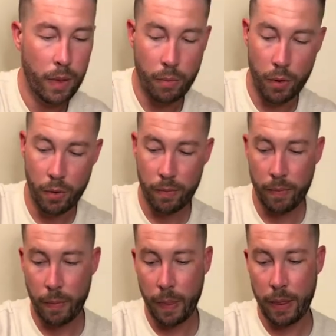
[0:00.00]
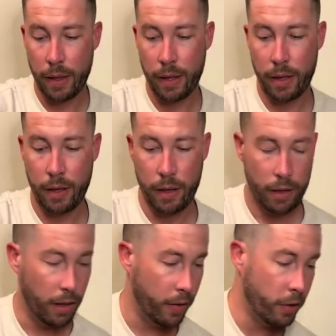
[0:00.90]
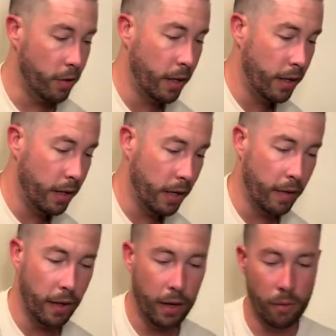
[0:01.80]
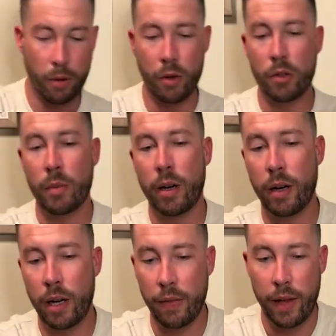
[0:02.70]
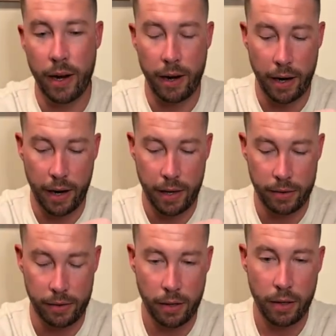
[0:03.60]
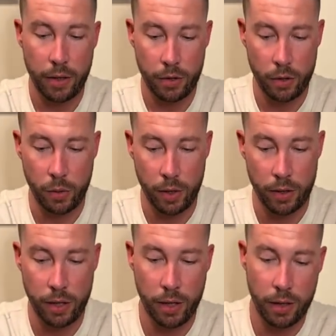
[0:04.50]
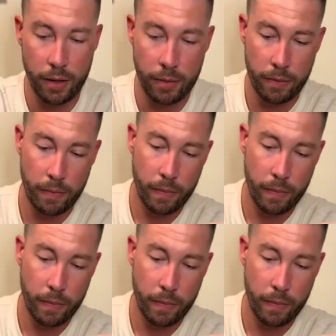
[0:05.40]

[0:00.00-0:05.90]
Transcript: Boom. In the drink. And then rosemary, get that a nice squeeze here.